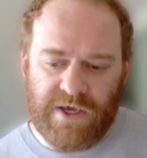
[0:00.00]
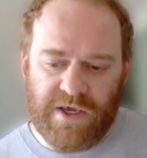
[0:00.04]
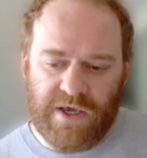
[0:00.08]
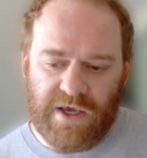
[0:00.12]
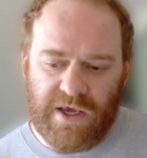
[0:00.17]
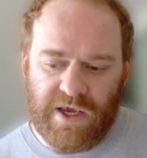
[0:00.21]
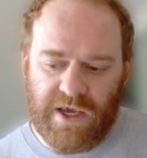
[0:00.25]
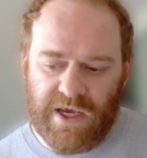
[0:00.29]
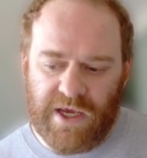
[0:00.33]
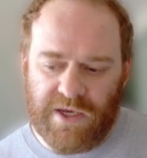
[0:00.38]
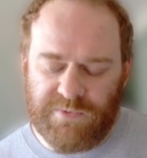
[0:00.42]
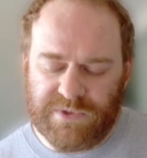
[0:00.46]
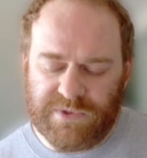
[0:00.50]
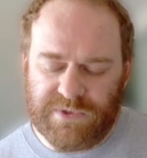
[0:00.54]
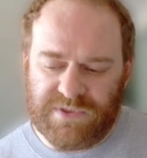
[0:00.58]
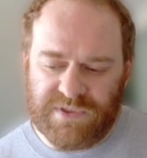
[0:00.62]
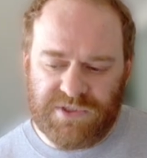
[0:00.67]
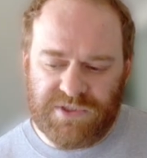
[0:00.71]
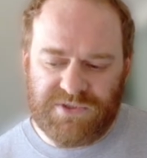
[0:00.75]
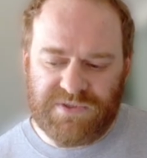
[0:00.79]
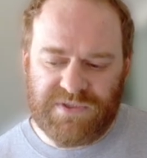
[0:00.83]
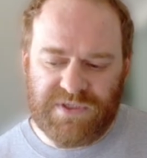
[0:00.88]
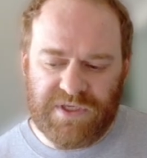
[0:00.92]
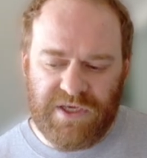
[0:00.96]
And what's
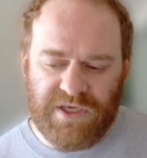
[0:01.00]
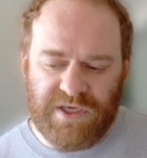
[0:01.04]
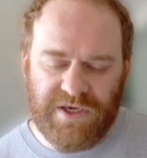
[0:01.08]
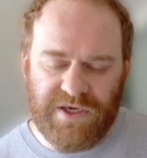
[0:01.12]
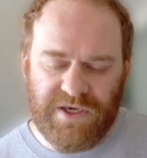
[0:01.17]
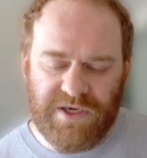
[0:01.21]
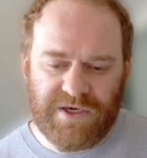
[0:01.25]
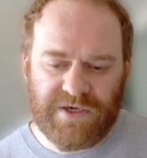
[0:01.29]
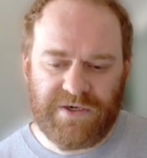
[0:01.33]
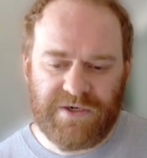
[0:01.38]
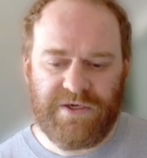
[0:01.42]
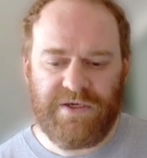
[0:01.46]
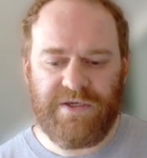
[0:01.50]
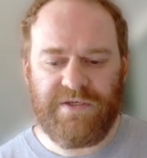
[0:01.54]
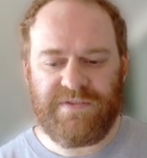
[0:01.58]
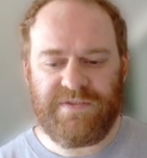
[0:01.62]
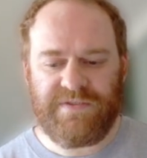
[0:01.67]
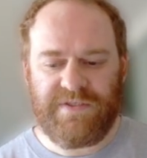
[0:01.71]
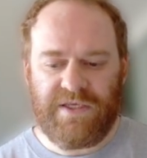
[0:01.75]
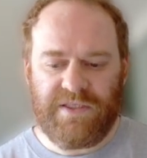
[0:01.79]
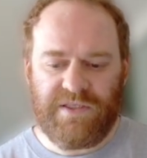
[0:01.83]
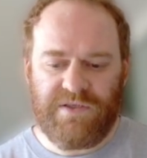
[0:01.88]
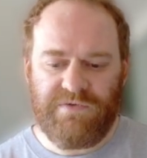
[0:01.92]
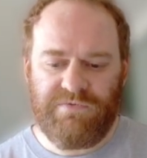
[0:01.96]
interesting here is
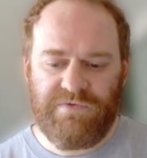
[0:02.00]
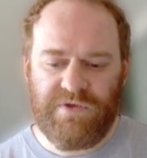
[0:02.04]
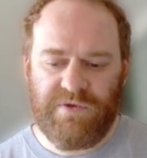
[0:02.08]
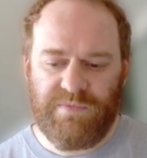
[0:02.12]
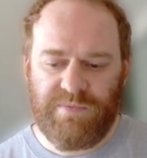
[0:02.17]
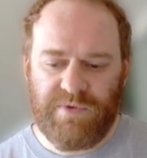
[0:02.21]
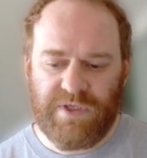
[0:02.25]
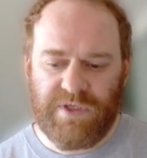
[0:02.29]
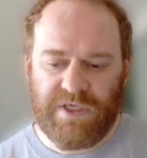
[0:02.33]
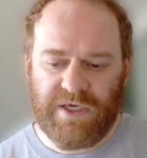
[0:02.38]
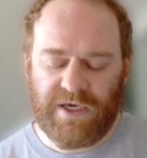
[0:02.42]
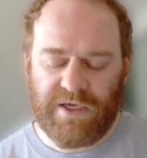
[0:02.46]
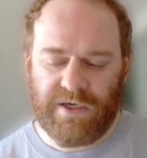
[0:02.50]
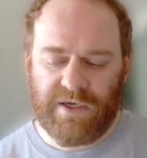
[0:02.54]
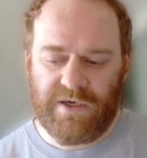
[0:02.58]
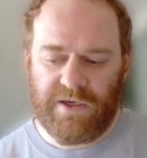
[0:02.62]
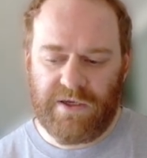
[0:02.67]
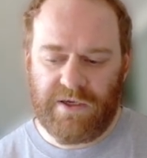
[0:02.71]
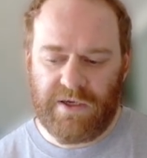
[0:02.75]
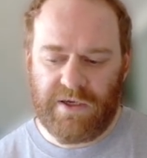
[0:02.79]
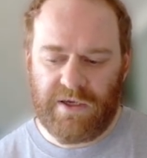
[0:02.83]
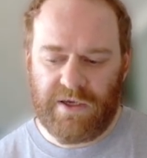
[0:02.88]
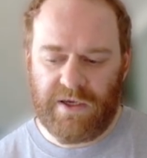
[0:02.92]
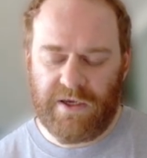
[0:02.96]
that the
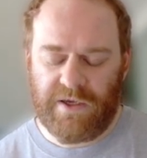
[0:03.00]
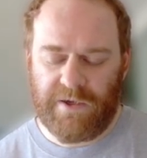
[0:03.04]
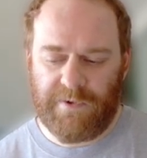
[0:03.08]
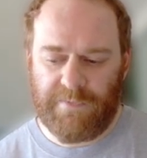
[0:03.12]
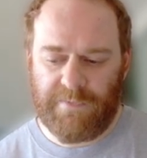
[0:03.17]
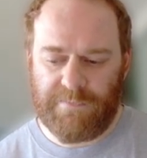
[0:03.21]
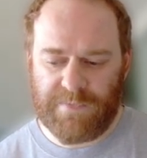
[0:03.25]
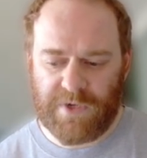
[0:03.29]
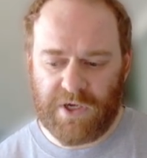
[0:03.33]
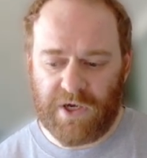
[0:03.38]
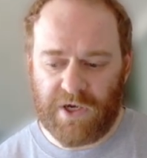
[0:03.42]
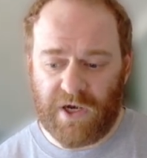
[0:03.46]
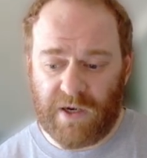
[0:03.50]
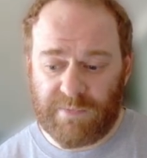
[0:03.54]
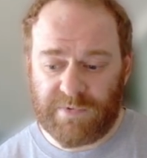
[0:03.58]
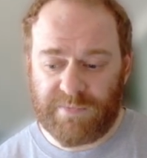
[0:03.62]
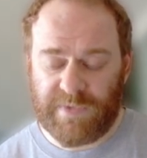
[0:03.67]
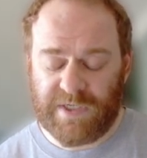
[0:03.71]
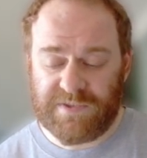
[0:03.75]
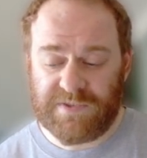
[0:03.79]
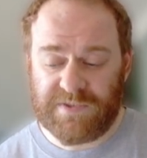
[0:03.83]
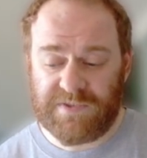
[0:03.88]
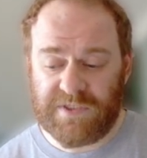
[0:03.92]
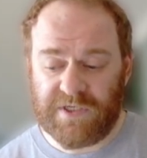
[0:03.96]
VPN
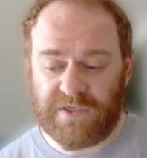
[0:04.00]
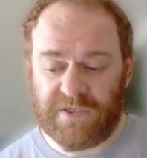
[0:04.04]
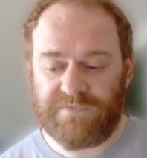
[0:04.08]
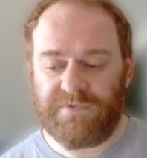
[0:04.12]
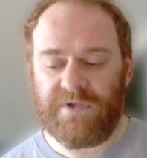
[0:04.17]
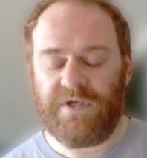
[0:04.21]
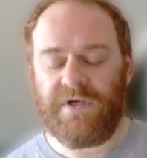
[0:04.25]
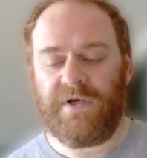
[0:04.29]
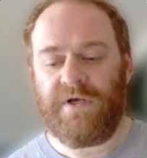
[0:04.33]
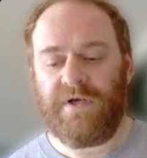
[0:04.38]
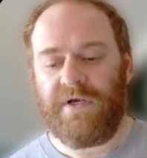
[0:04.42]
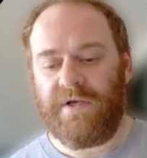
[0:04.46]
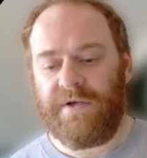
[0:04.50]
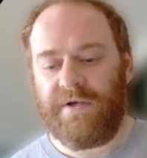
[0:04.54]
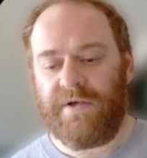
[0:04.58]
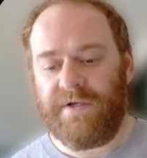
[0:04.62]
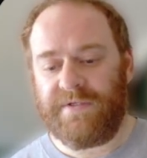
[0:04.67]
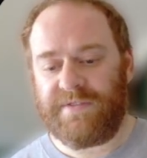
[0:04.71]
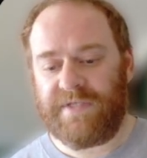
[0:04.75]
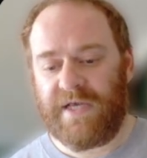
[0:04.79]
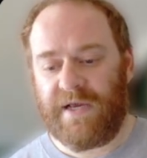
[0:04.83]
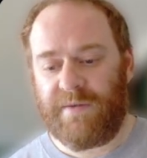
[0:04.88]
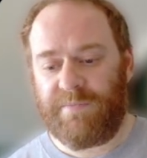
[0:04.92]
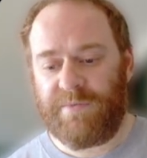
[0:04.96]
compromise itself is
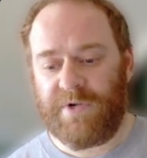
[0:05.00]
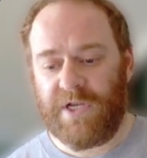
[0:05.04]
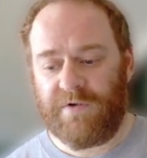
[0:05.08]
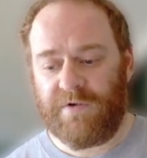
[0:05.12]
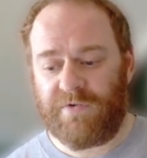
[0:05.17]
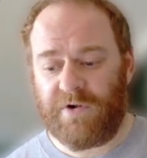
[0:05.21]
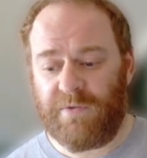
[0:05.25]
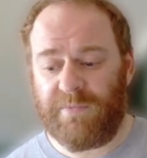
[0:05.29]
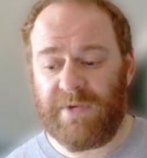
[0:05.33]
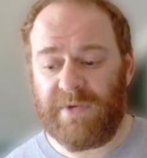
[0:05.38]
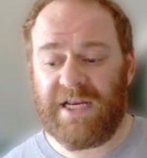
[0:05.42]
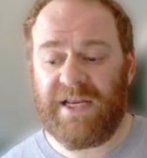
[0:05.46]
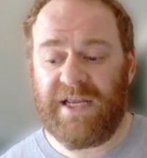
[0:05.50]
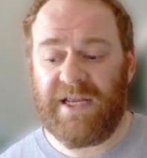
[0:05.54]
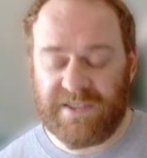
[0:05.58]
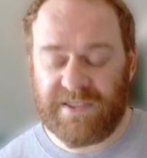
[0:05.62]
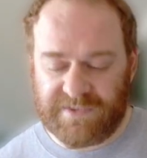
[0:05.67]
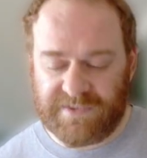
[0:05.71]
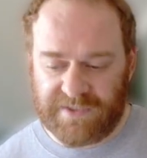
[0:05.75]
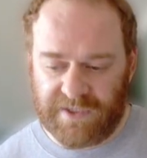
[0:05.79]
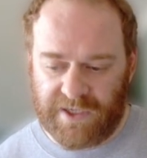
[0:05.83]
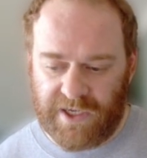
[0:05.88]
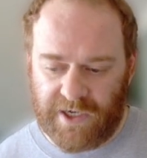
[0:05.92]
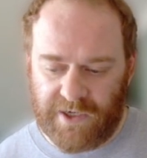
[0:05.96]
happening from a guest
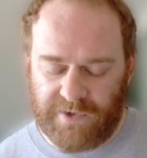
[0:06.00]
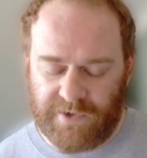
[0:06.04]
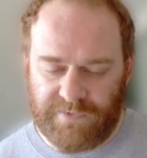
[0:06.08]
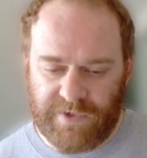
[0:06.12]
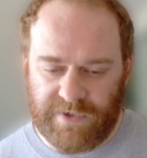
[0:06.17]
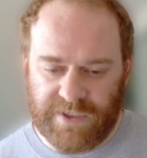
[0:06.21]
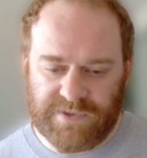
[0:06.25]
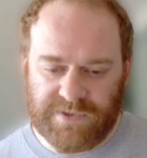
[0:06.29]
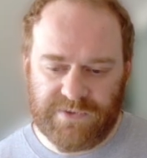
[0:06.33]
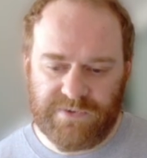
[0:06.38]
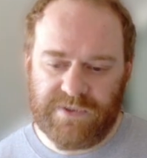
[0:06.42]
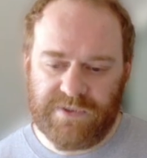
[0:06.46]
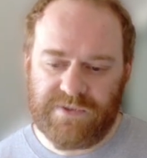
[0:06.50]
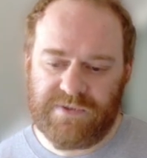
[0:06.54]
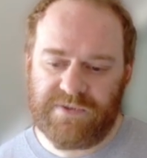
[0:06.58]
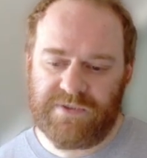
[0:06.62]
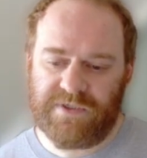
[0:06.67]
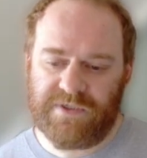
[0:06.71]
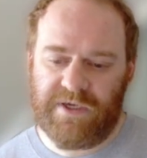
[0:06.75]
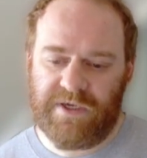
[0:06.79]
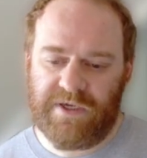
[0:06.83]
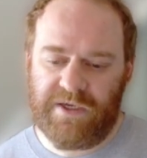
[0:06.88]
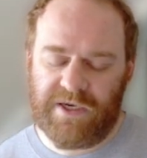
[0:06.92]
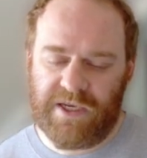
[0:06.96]
account, right? So this is
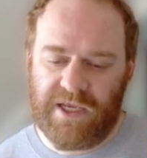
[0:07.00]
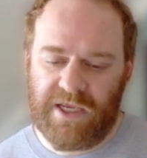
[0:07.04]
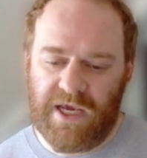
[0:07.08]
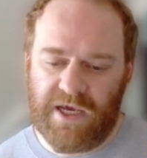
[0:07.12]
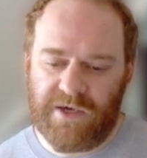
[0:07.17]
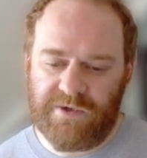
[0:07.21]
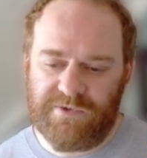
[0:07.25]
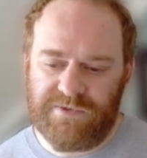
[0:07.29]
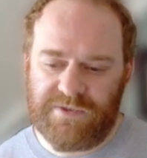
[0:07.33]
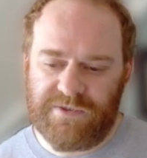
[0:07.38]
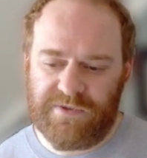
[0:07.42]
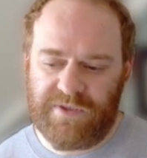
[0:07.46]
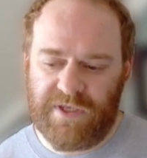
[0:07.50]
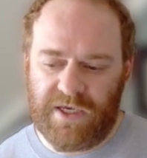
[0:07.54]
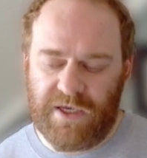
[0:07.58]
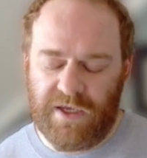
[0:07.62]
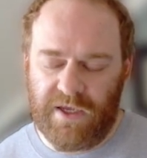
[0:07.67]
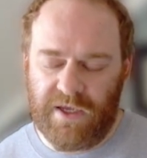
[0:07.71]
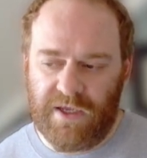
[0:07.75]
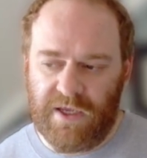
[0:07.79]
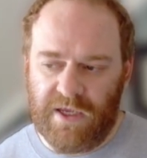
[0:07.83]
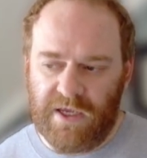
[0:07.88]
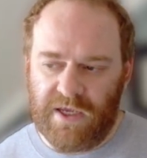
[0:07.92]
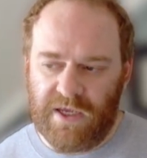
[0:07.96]
an account
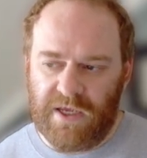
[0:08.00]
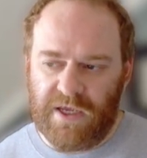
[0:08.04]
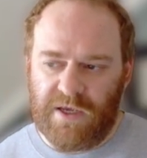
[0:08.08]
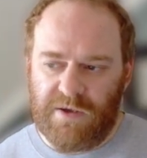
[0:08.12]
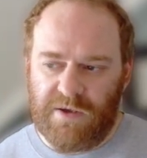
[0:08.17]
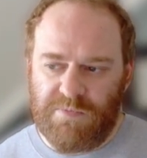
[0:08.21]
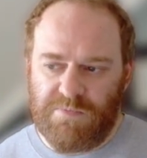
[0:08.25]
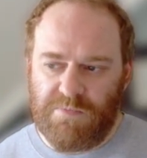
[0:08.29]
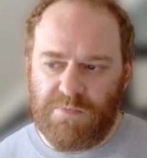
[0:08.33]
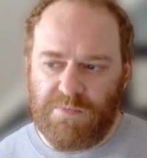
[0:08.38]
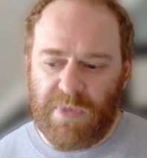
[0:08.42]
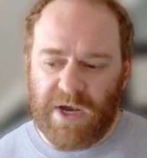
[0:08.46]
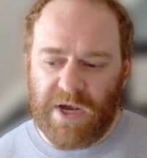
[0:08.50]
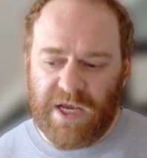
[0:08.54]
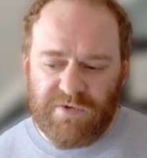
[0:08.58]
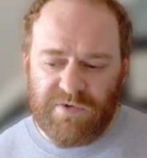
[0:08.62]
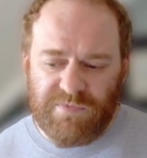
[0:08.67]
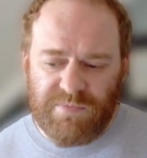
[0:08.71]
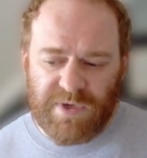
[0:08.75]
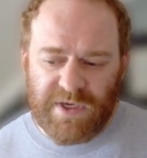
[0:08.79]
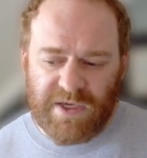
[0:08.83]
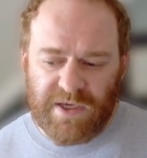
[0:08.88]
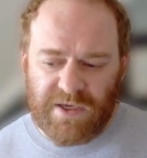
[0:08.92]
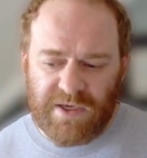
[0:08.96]
that might have
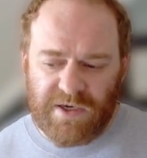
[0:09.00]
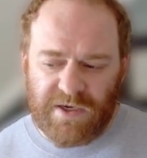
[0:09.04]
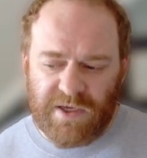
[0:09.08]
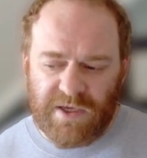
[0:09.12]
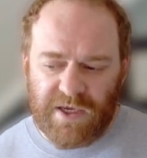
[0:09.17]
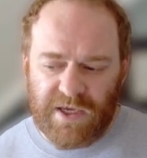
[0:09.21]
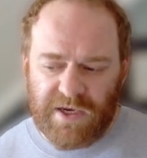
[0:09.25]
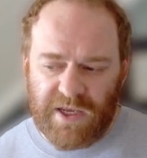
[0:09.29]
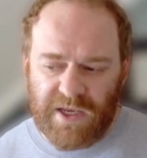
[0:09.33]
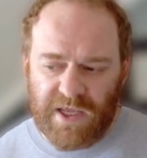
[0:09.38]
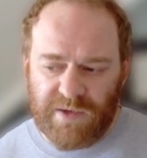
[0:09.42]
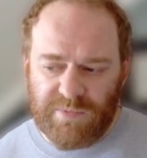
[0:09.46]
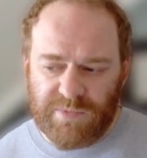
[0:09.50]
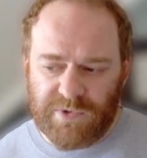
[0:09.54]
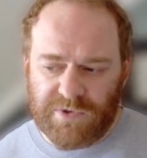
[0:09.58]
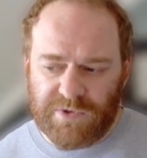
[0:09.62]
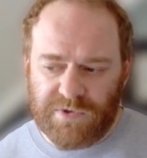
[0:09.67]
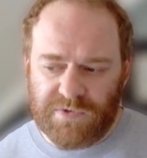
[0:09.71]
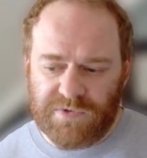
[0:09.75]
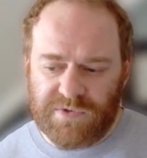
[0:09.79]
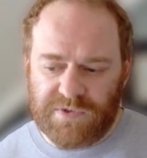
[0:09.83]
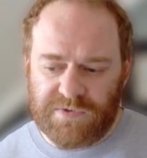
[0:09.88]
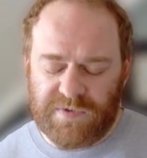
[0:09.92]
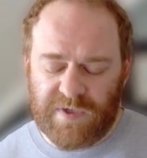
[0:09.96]
been
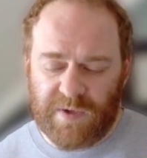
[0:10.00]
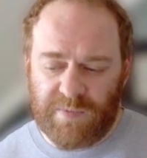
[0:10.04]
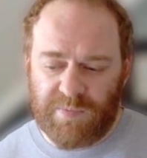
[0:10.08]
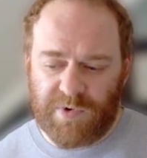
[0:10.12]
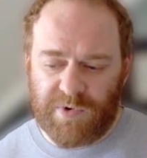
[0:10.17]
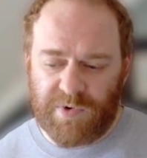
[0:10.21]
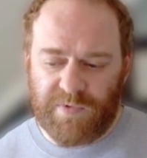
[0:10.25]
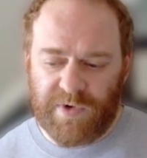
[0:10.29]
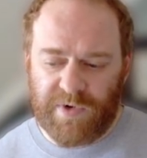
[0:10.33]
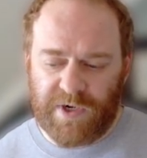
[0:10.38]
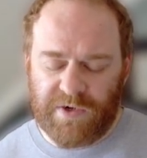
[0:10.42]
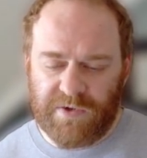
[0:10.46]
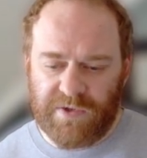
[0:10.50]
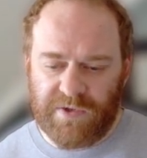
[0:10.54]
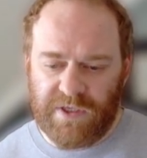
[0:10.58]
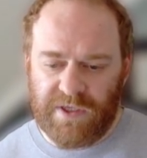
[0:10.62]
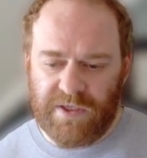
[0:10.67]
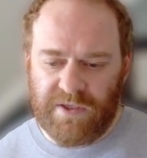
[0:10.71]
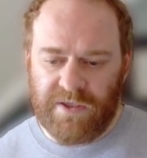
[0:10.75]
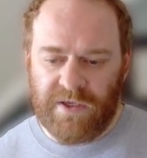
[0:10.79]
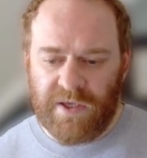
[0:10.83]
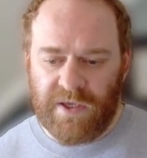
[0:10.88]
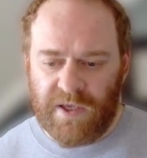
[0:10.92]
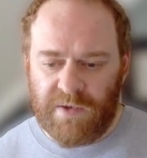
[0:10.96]
enabled
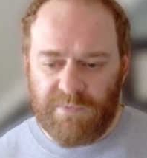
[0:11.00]
temporarily.